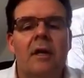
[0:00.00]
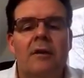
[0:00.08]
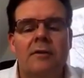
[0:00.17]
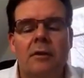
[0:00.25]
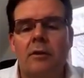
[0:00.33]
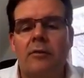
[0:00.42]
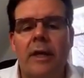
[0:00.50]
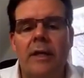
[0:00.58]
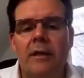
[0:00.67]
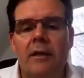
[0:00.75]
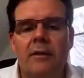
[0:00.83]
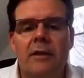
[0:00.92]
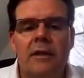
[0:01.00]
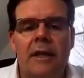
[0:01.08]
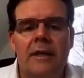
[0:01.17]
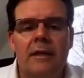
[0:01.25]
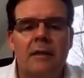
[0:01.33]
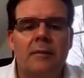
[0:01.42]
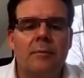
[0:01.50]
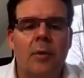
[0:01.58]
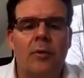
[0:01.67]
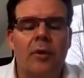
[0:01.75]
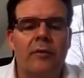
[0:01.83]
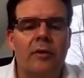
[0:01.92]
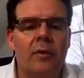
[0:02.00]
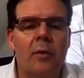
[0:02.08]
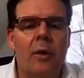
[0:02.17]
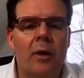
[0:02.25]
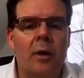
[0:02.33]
It's a little rainy here in Connecticut, but wherever you are,